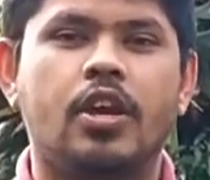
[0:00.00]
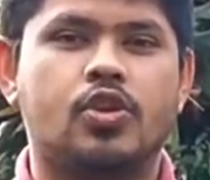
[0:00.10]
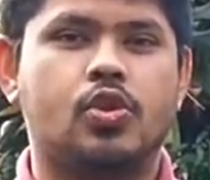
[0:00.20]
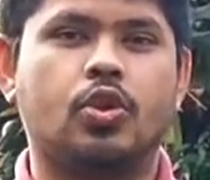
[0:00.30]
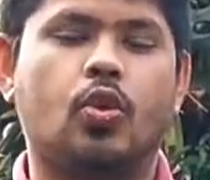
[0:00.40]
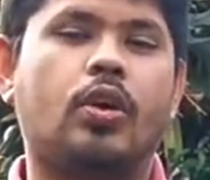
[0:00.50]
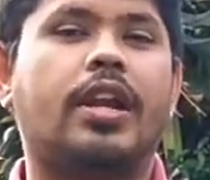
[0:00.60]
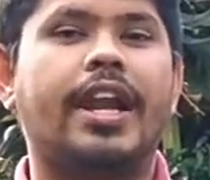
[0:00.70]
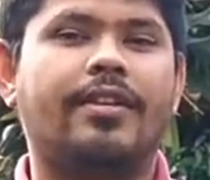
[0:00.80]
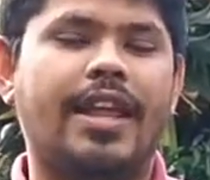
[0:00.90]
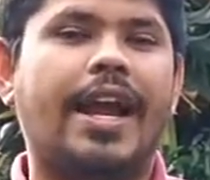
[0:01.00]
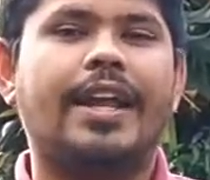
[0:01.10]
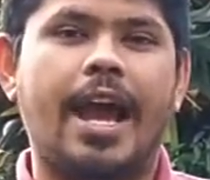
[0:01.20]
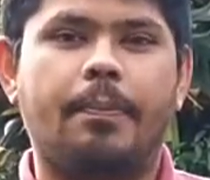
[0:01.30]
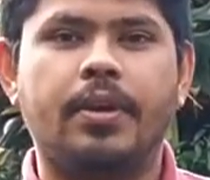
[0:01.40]
So don't let that
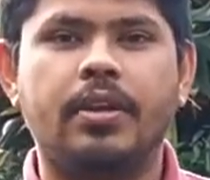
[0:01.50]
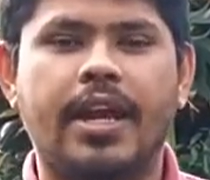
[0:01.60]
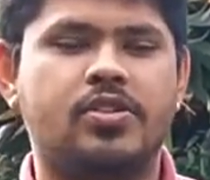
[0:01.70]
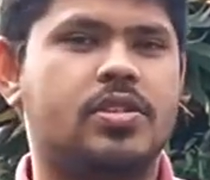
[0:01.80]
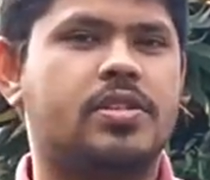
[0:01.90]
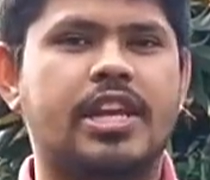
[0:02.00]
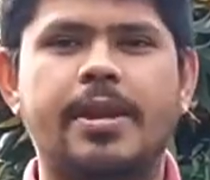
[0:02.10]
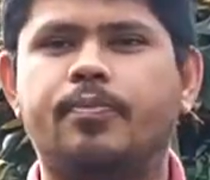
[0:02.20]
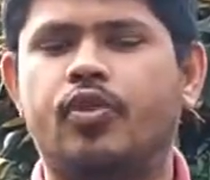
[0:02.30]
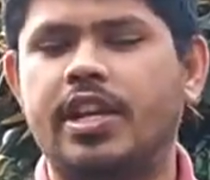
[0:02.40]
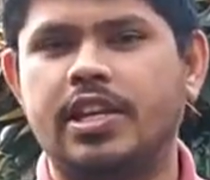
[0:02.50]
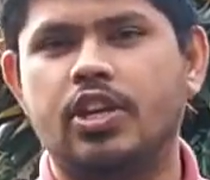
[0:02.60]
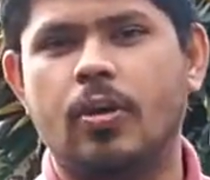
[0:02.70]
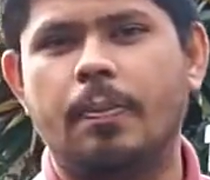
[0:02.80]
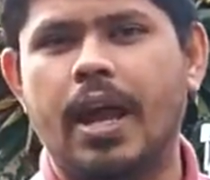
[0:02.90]
happen, and just keep treating
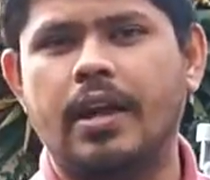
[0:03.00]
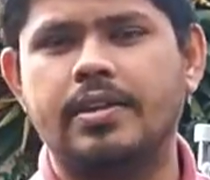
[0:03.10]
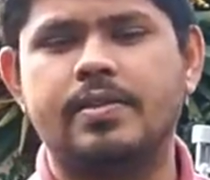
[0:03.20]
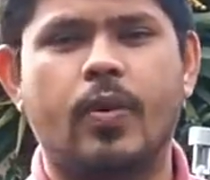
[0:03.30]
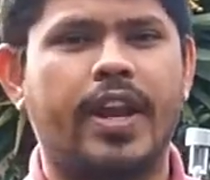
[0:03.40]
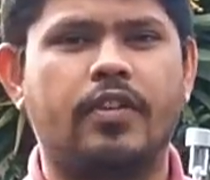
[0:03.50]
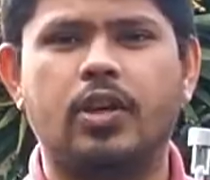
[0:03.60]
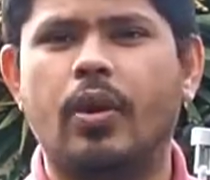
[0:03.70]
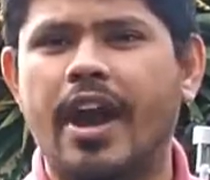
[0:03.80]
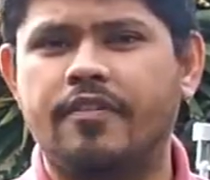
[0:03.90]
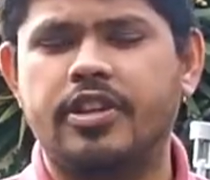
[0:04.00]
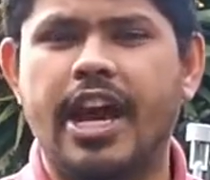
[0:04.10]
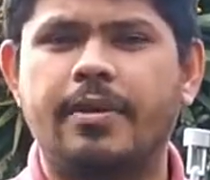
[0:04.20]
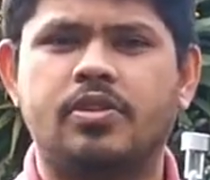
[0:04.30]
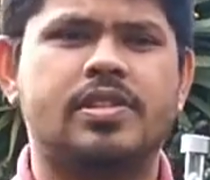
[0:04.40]
your plants whenever you have time.